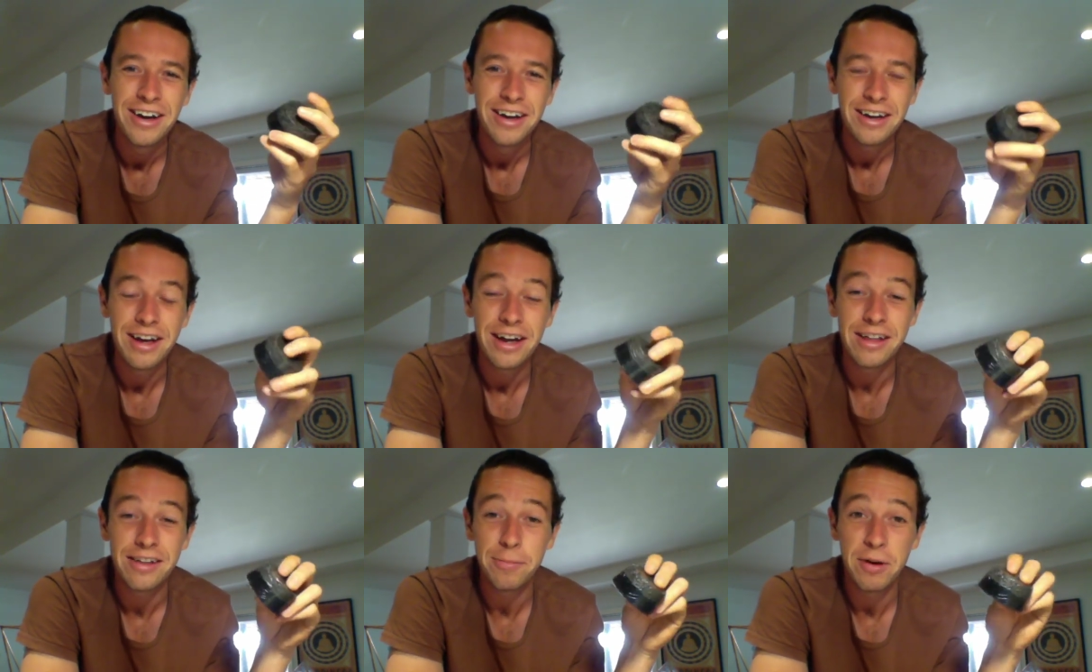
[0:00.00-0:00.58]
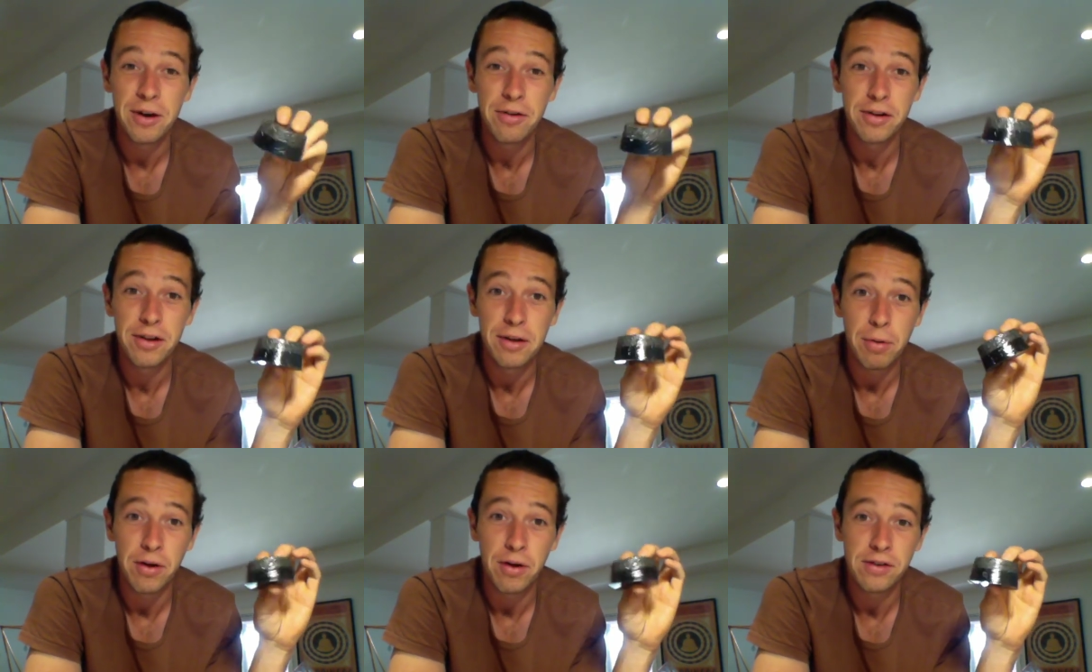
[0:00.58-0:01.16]
yeah, that's been a
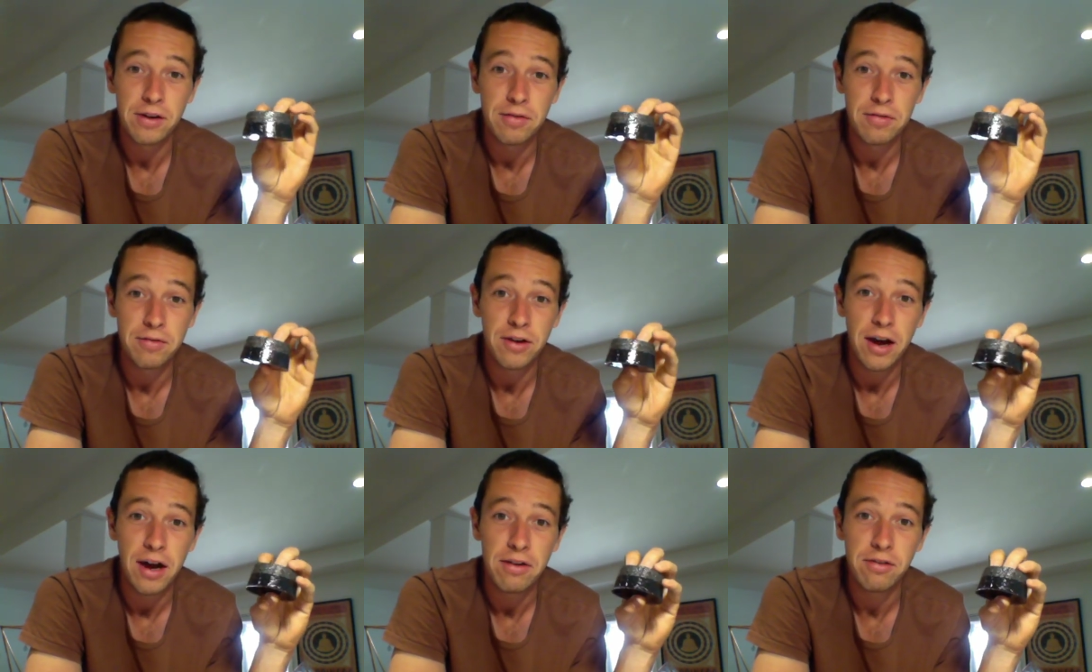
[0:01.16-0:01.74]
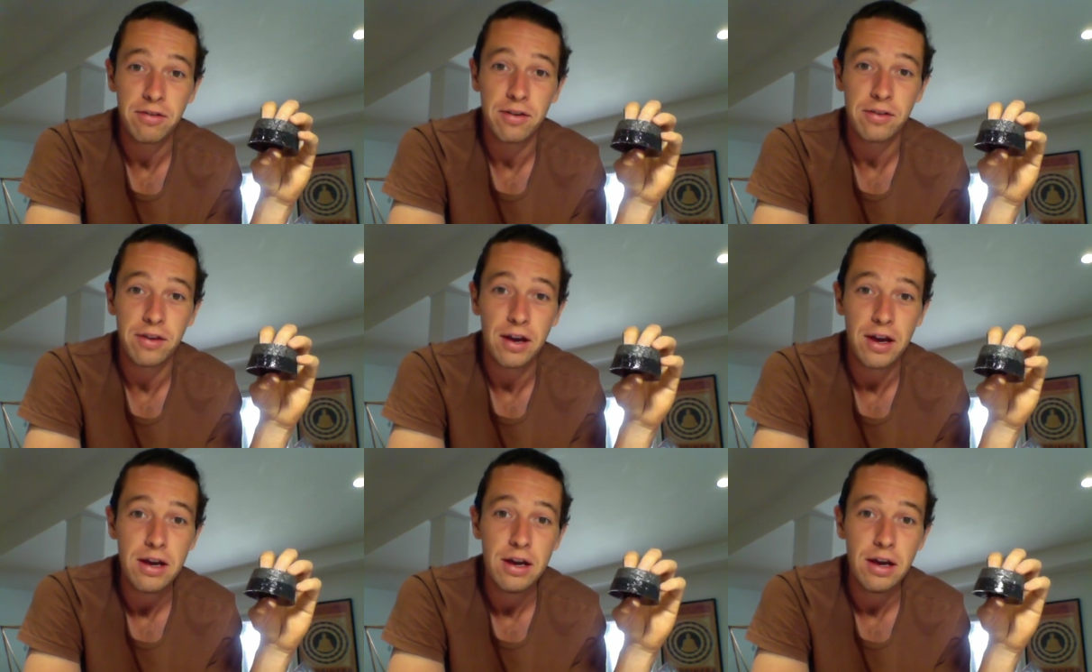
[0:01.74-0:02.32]
really positive change to
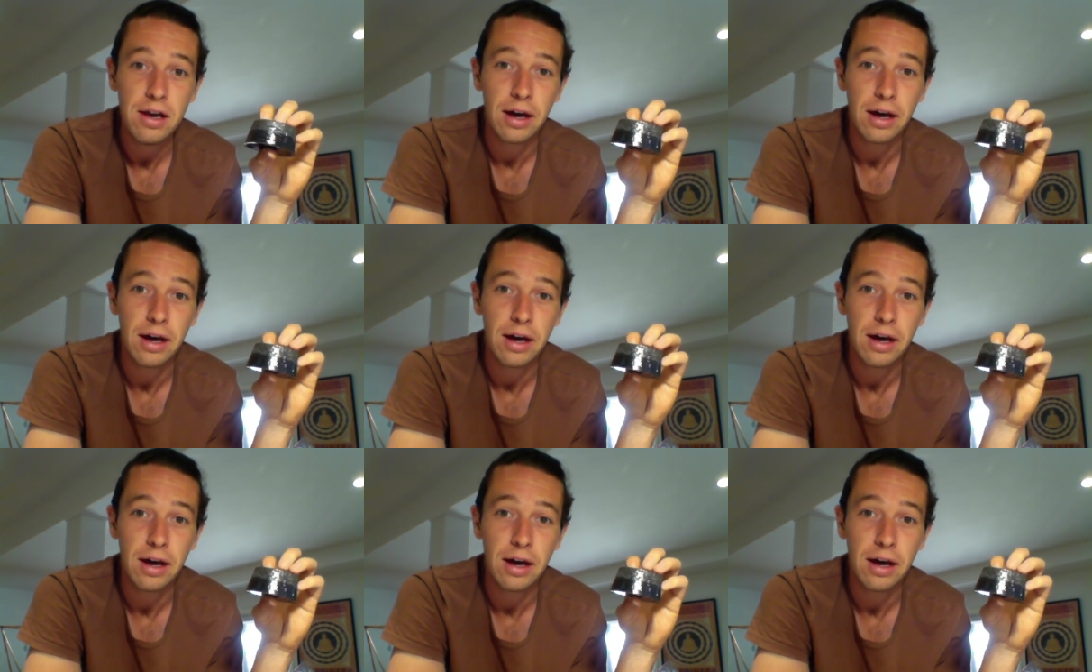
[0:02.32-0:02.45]
see.